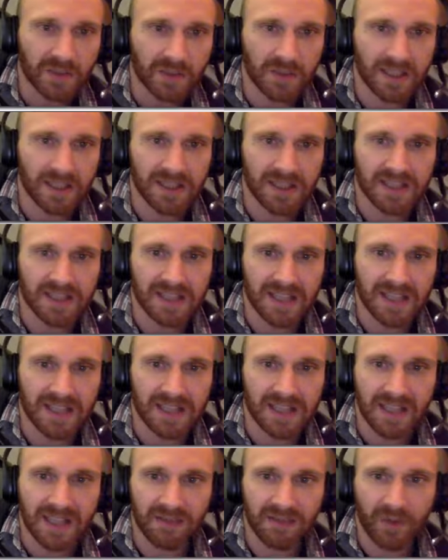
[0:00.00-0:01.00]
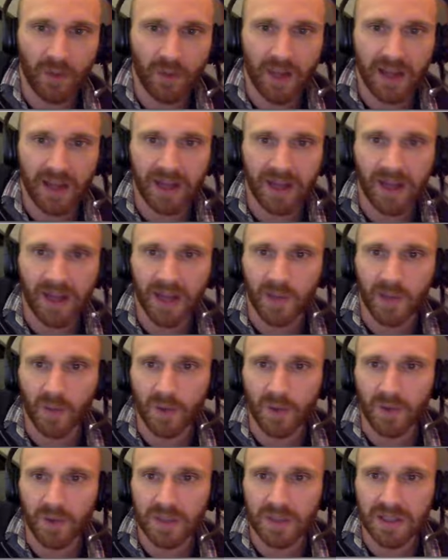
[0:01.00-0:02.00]
will be a dead giveaway on
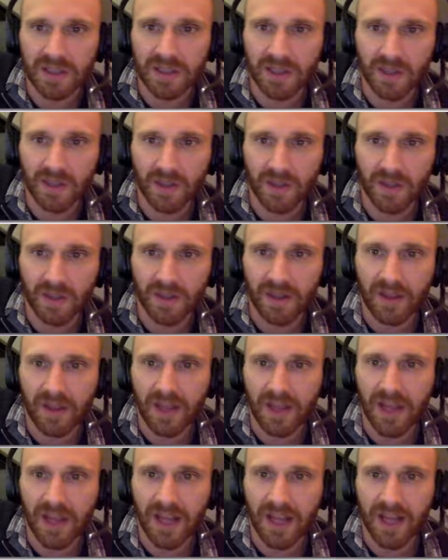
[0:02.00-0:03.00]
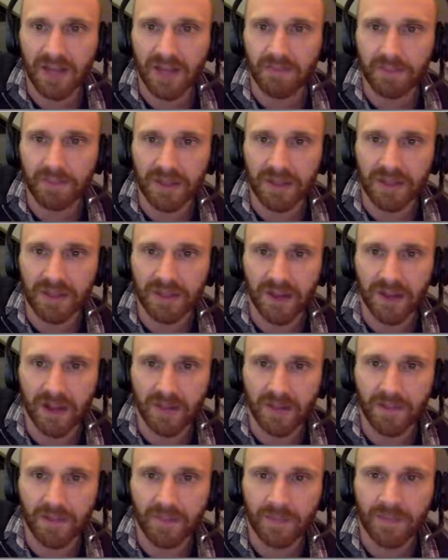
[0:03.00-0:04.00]
what we're dealing with. Hey, B
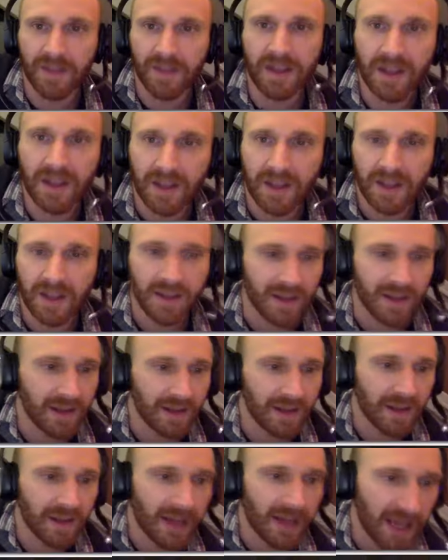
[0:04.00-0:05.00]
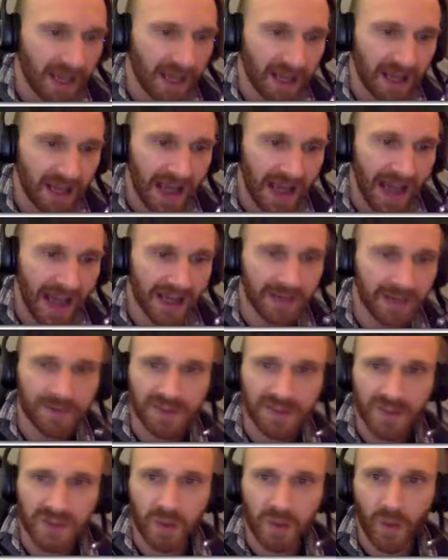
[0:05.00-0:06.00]
thumb. Hey, atom
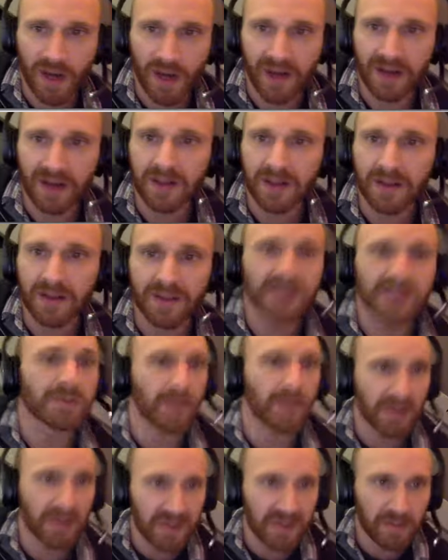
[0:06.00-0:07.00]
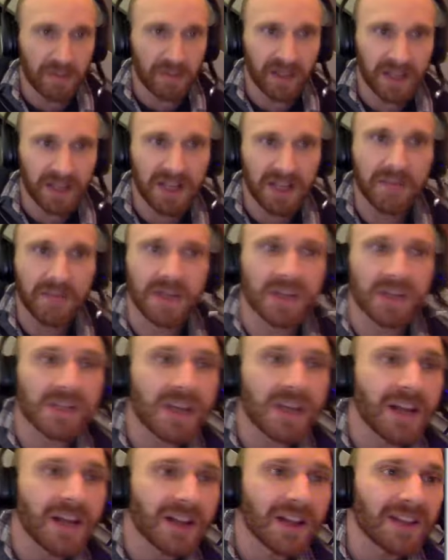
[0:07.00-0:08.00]
square. This must be an image.
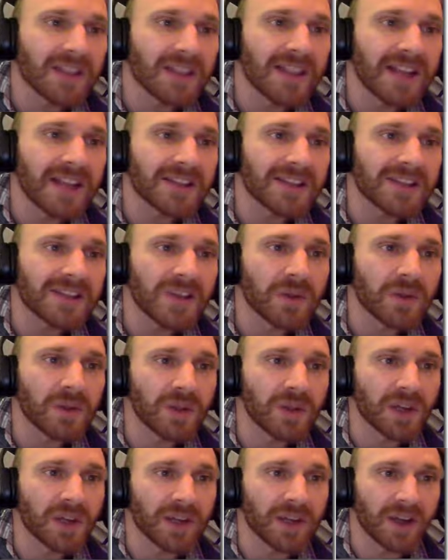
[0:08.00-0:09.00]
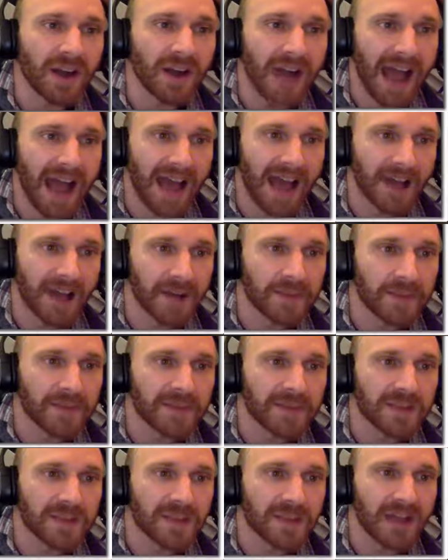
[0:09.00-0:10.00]
Let's go look at our
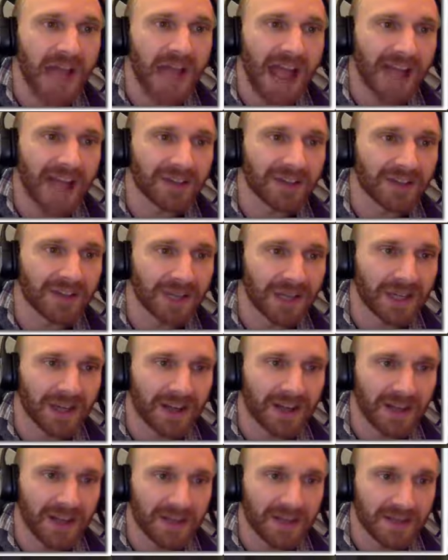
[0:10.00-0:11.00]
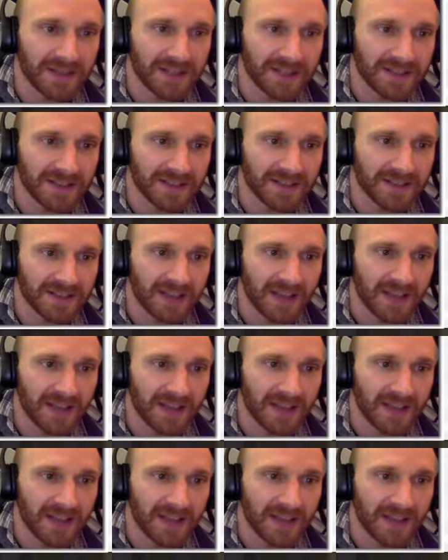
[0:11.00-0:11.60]
atoms and look at our images.